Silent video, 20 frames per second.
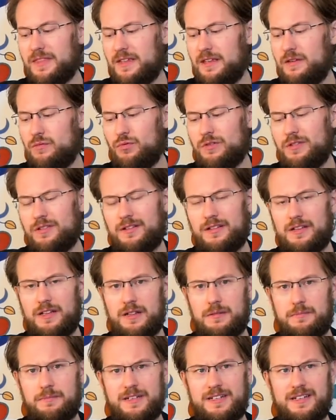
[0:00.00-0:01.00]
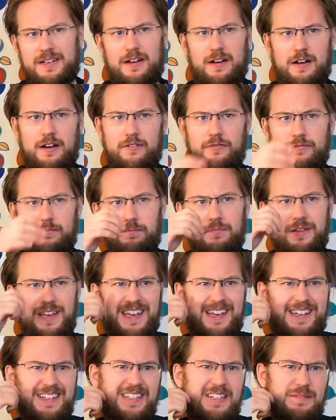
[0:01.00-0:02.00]
It was a little bit
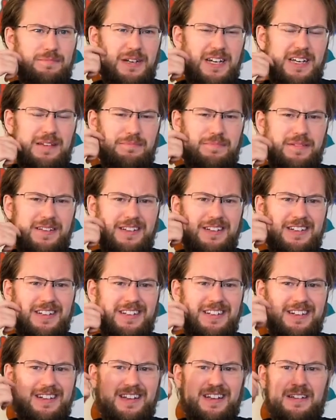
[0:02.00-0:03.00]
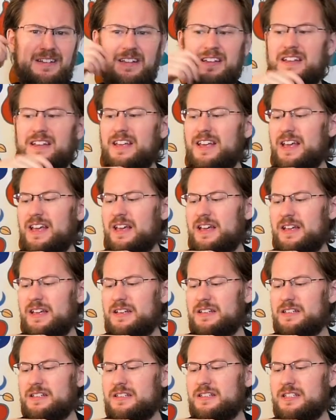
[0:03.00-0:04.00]
half-baked in my opinion,
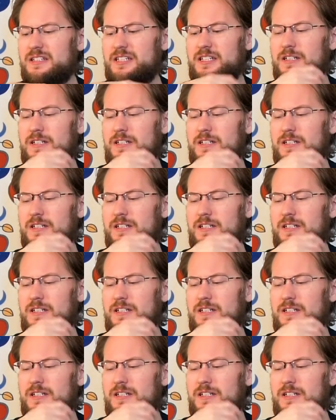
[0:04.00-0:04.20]
and